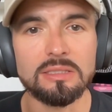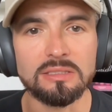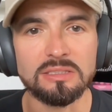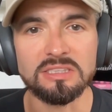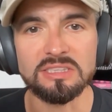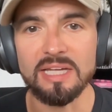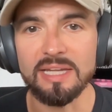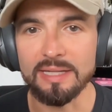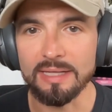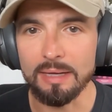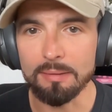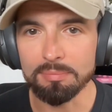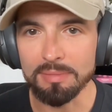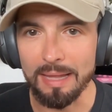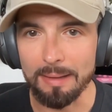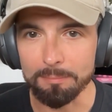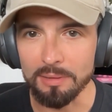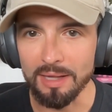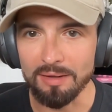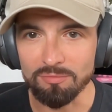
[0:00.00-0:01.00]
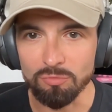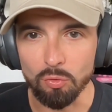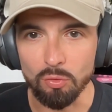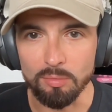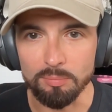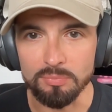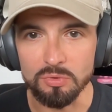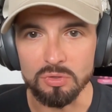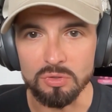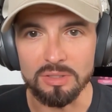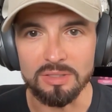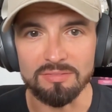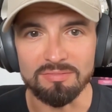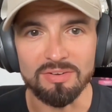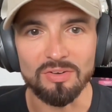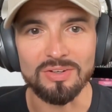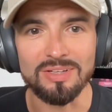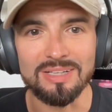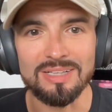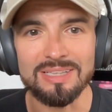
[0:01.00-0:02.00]
in setting up that platform, you need a
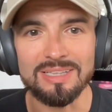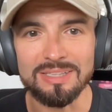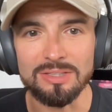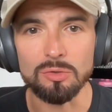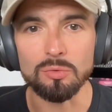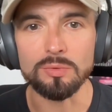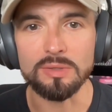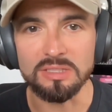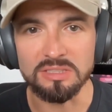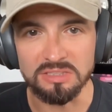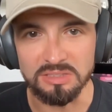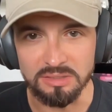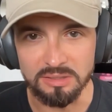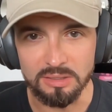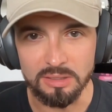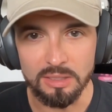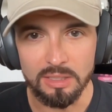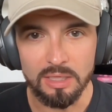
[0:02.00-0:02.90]
very clear reason